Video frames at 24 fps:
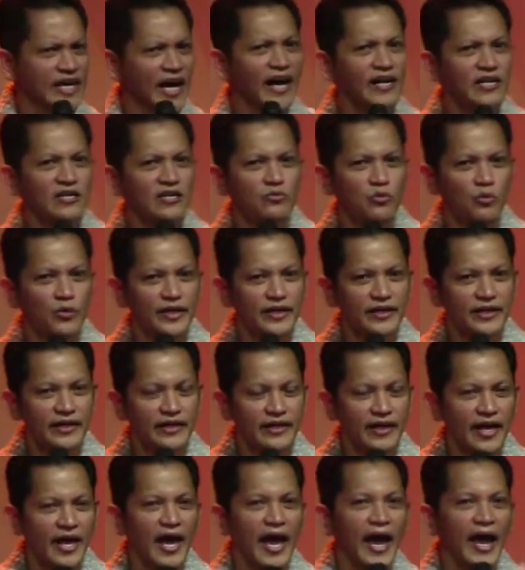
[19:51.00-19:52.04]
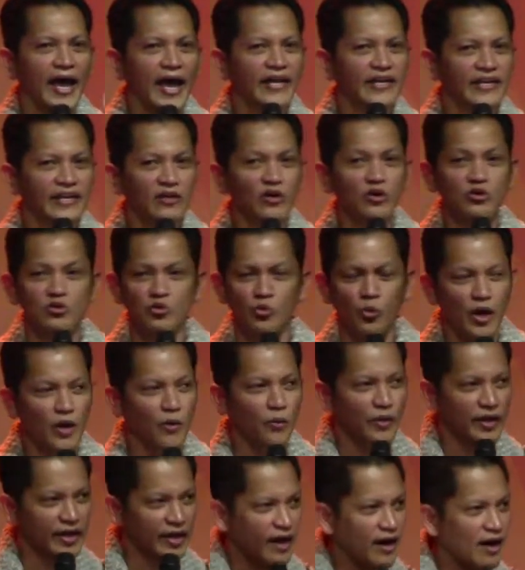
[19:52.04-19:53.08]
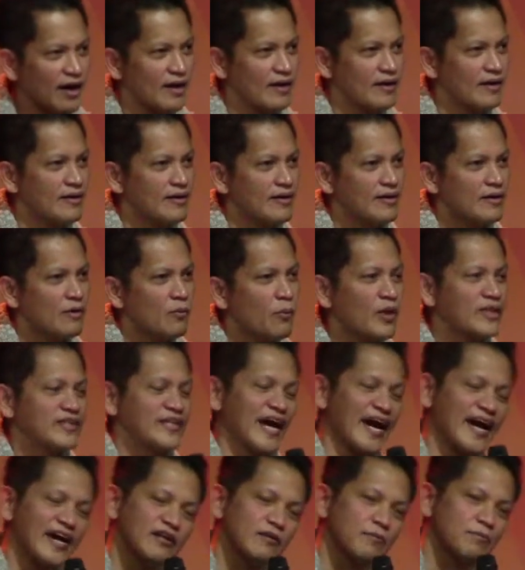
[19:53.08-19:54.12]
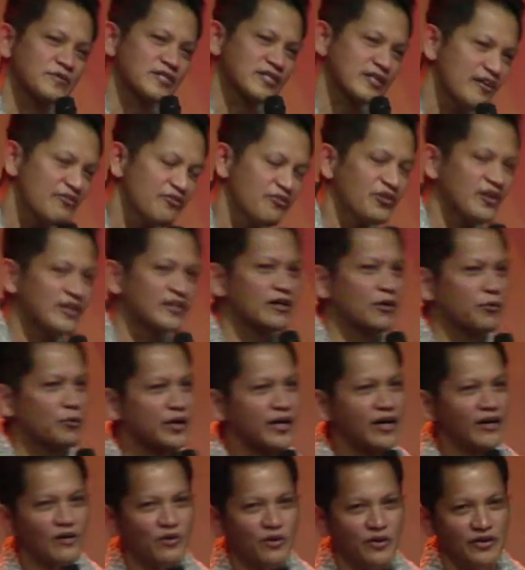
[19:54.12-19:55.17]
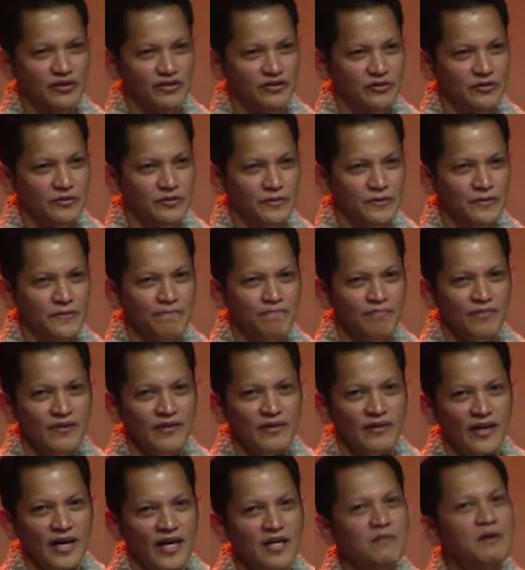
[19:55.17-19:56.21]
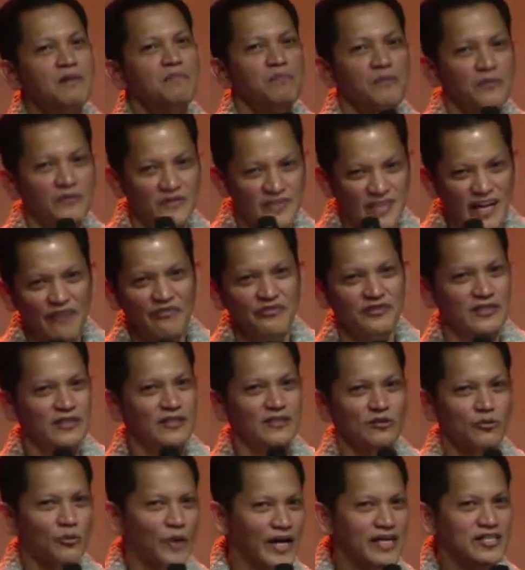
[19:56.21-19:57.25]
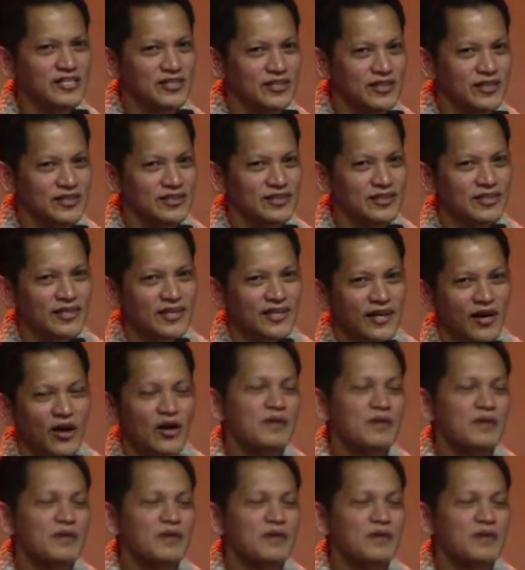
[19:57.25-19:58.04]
is working and He knows where we are. What kind of suffering that we are going through. Ano man pong tough situation or mga